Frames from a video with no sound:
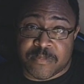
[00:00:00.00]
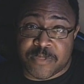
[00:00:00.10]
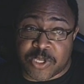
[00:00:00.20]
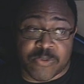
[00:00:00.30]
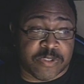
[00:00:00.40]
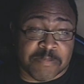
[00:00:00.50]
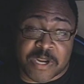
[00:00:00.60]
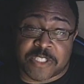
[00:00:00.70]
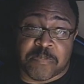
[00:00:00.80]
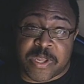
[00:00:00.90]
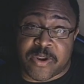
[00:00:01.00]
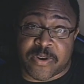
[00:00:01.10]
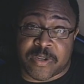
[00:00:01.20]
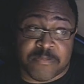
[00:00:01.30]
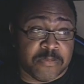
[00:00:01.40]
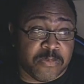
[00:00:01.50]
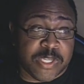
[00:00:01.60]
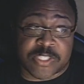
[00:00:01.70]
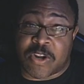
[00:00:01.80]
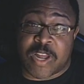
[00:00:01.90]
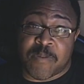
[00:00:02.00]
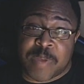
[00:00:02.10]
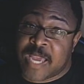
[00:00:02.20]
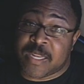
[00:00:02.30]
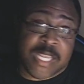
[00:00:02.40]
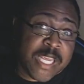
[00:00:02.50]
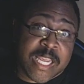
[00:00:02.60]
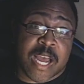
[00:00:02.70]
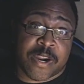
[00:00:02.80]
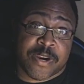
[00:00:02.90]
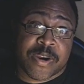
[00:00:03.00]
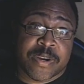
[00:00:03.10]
Dude was much bigger, and we saw how badly he got hurt.